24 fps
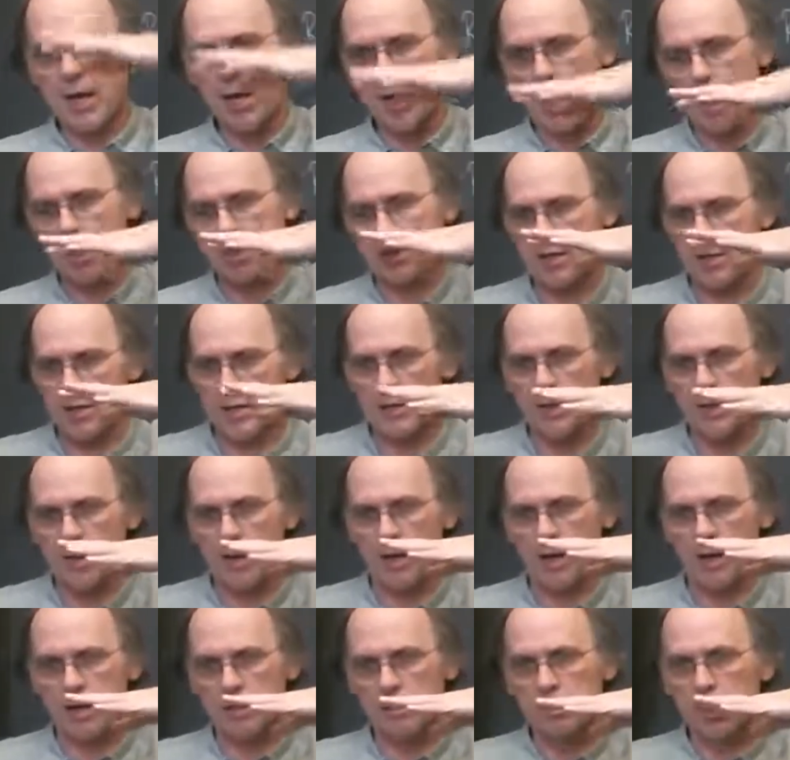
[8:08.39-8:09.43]
a
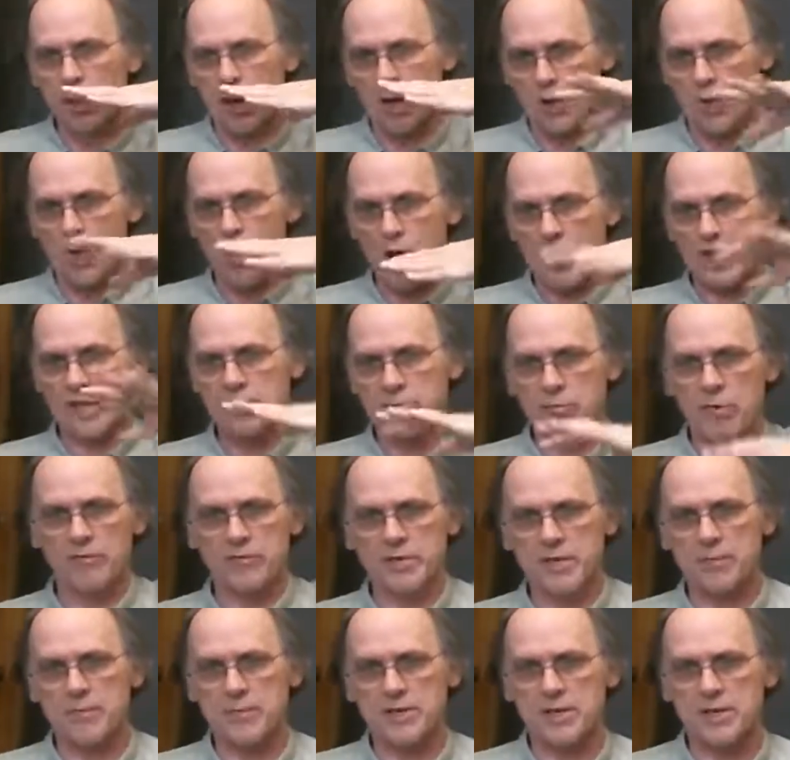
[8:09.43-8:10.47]
quantum of
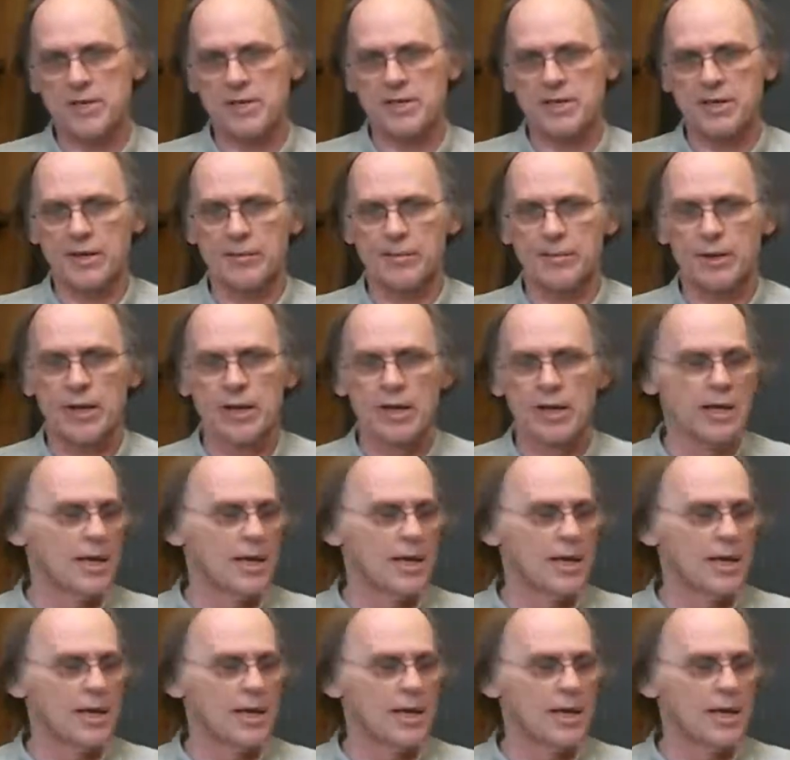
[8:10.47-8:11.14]
some system,